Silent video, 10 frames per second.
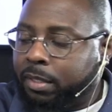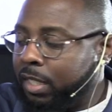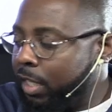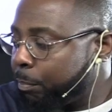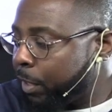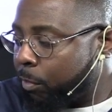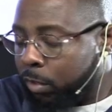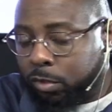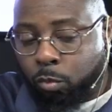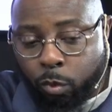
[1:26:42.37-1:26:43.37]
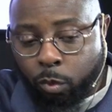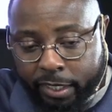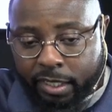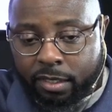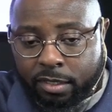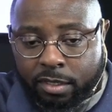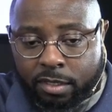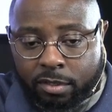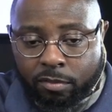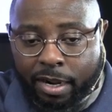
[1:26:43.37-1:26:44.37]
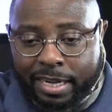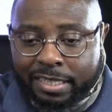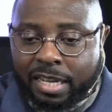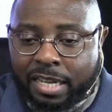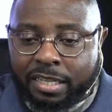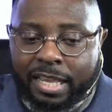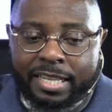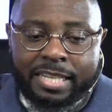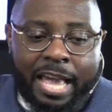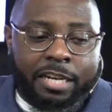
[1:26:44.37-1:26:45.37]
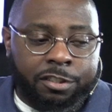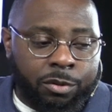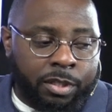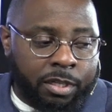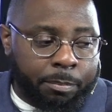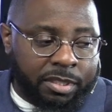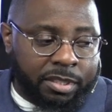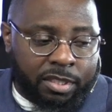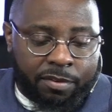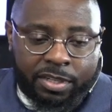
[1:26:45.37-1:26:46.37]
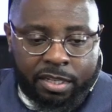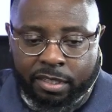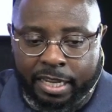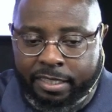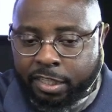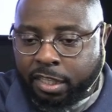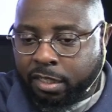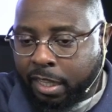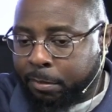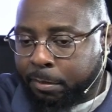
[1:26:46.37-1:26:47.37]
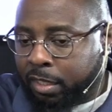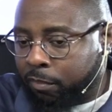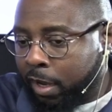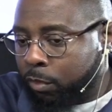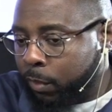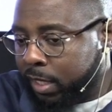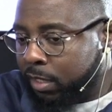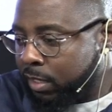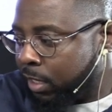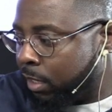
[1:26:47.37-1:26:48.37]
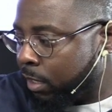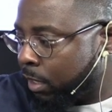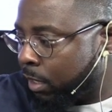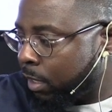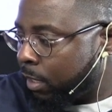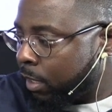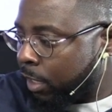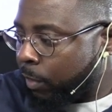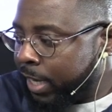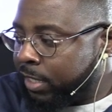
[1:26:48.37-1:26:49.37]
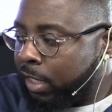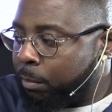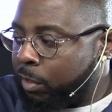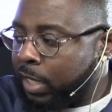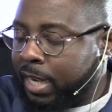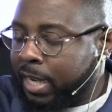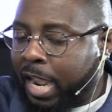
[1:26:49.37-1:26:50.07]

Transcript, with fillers: These people are wicked, right? That's kind of like his attitude in the midst of it. He didn't like that. He didn't like being around the wickedness either. That's why he's telling Most High